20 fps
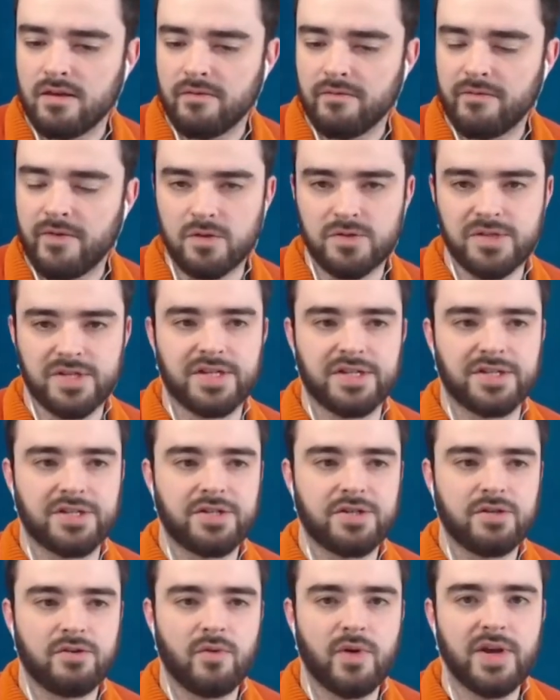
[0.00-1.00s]

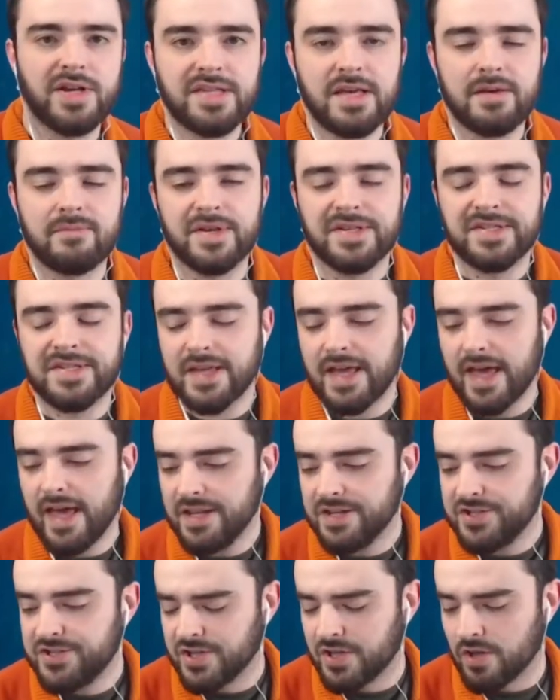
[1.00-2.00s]
voltage? Where's that missing
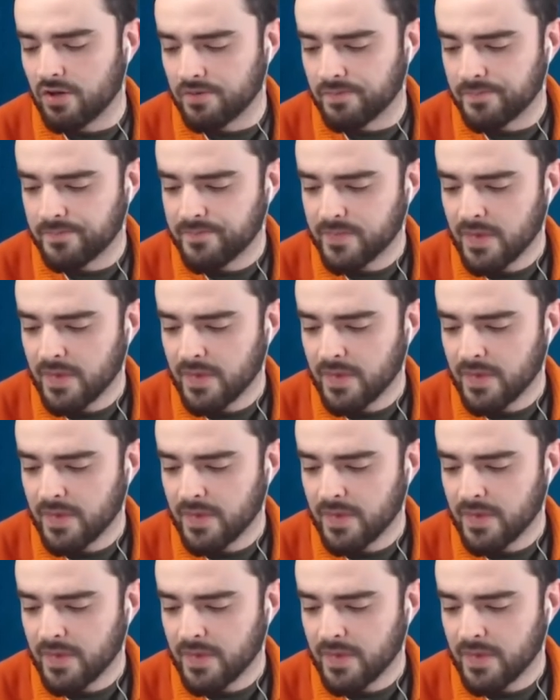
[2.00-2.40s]
energy gone?